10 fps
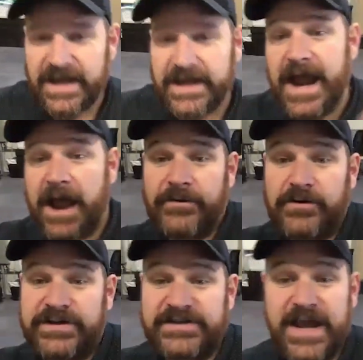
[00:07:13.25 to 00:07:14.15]
And now they're
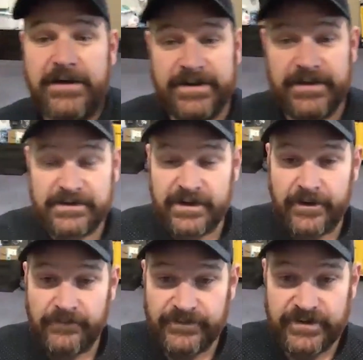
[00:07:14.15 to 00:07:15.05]
discounting that 10
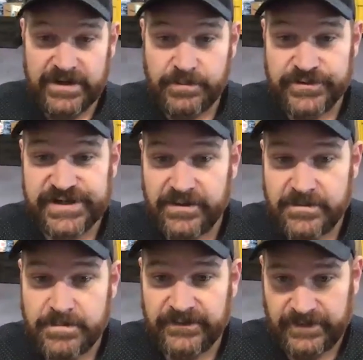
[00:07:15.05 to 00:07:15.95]
or 15% of the
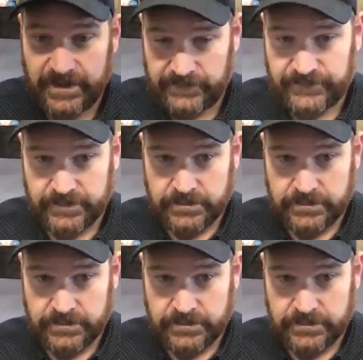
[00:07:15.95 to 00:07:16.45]
business.